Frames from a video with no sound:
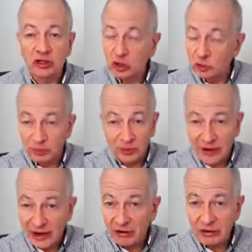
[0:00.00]
You
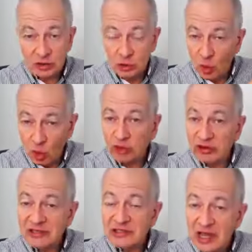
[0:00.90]
prepare us, you
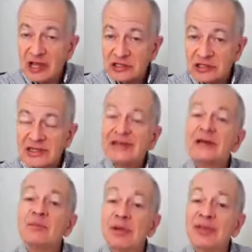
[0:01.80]
orient us,
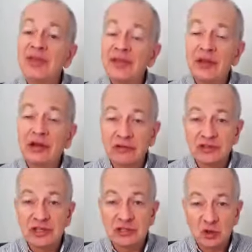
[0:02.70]
but then there is
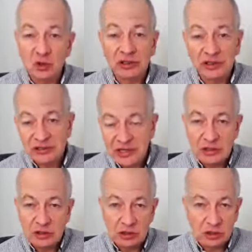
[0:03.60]

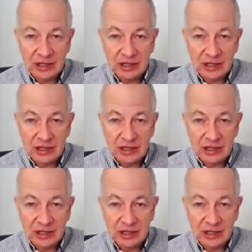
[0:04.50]
disorientation.